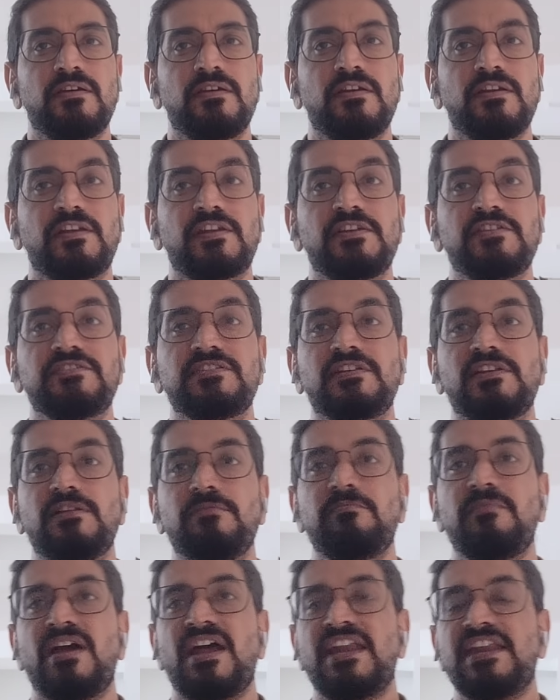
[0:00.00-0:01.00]

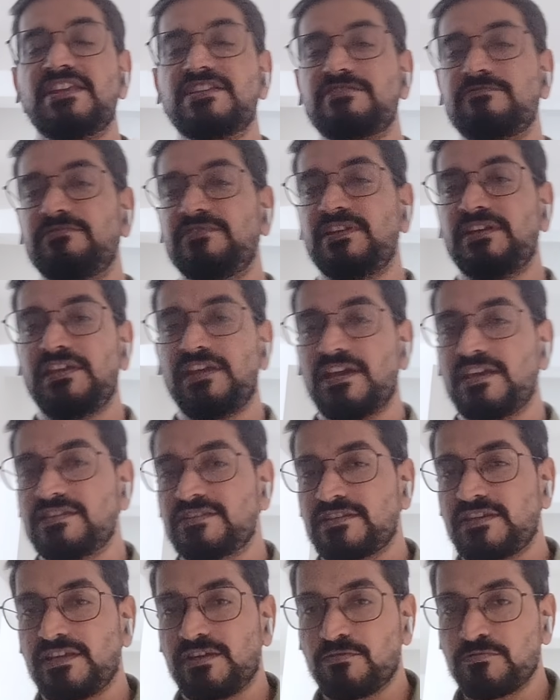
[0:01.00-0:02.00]
increasingly managed with the
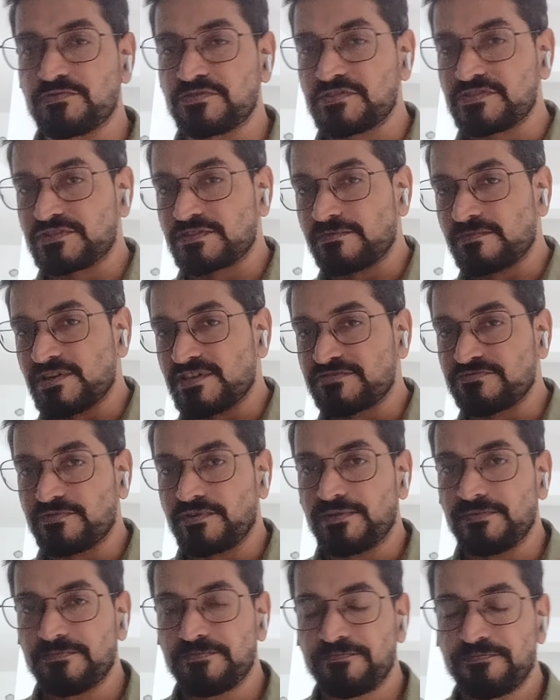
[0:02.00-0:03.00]
AI's ecosystem as
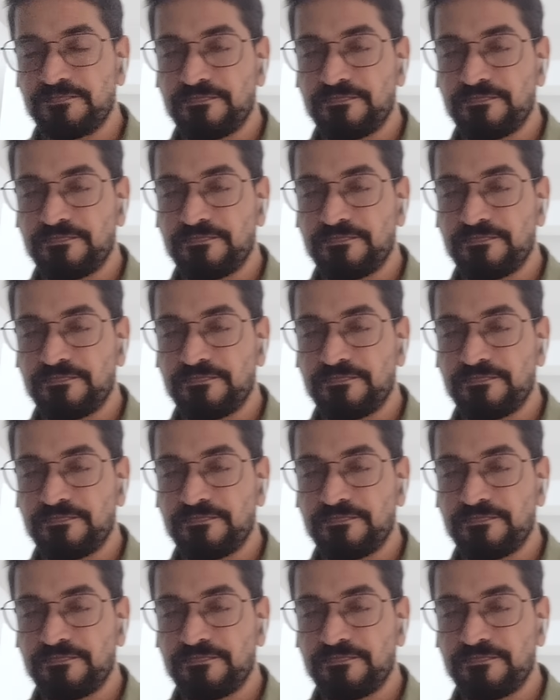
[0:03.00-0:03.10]
well.